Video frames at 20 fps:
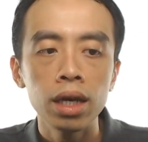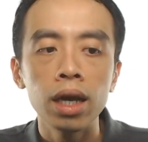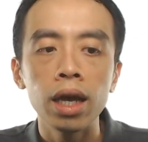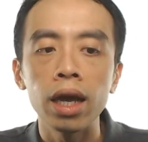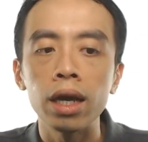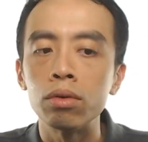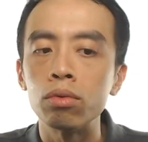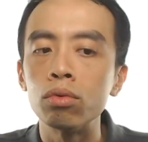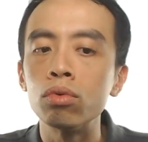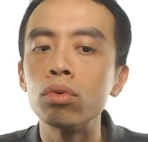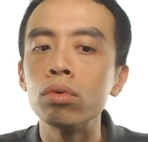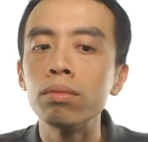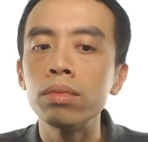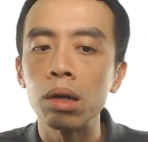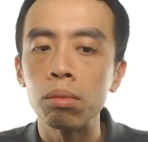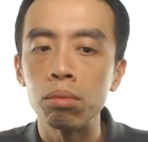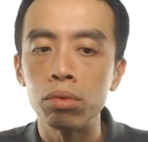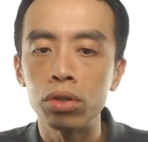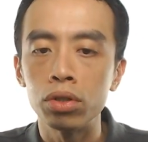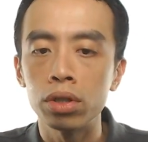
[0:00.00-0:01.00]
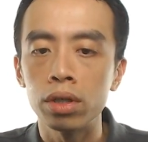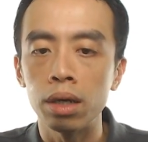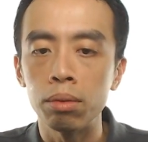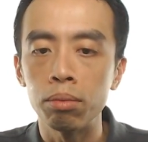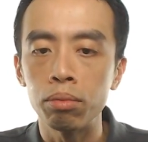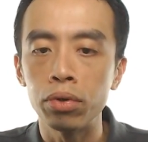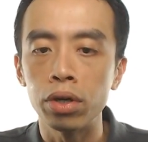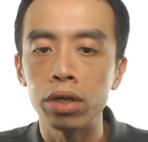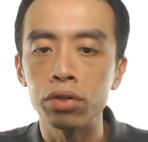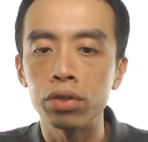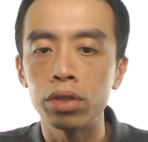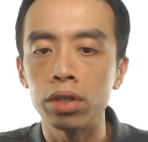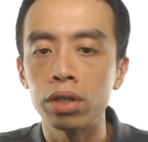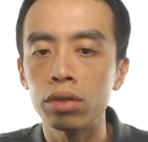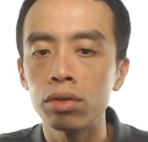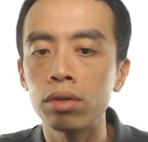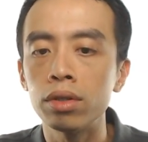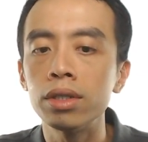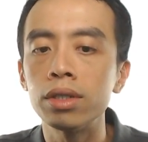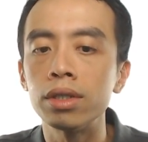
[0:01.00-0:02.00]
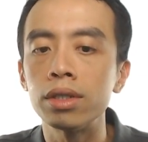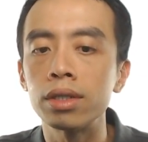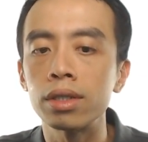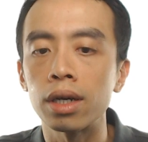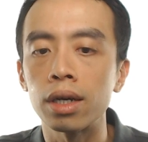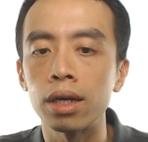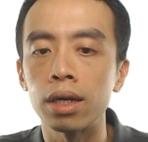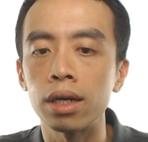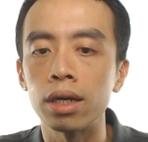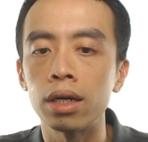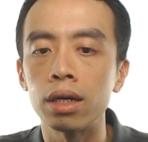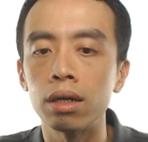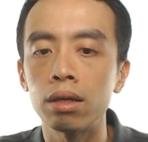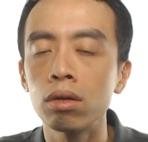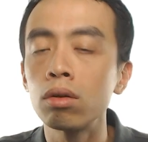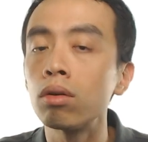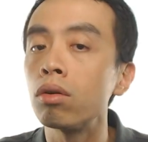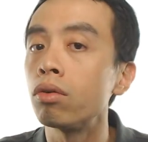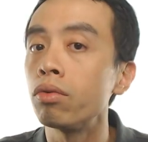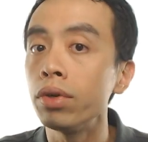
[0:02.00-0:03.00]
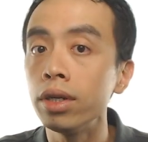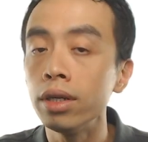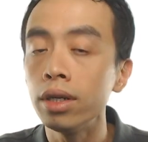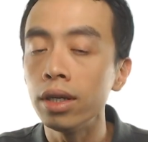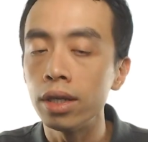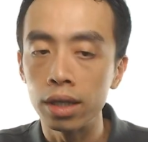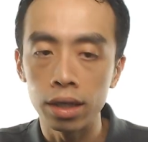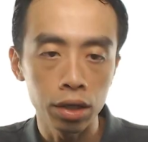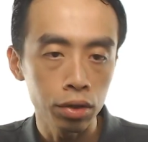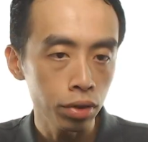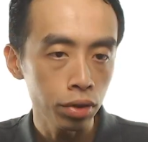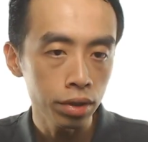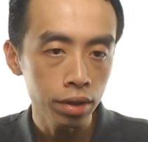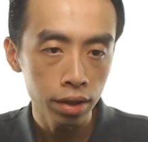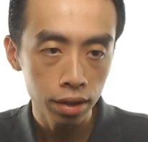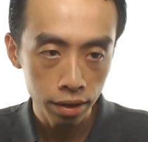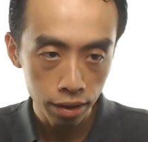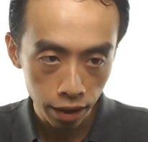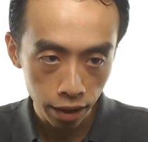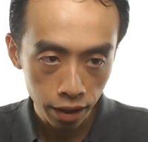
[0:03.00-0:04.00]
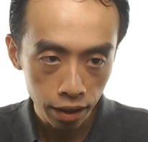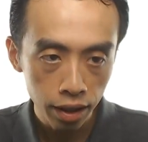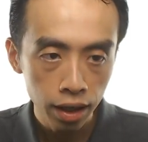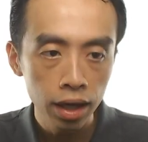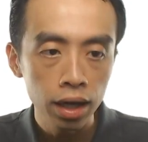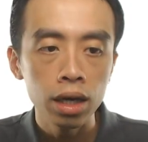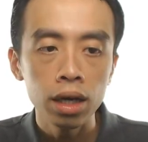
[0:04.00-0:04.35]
at room temperature and pressure. So this is chlorine in the gaseous state.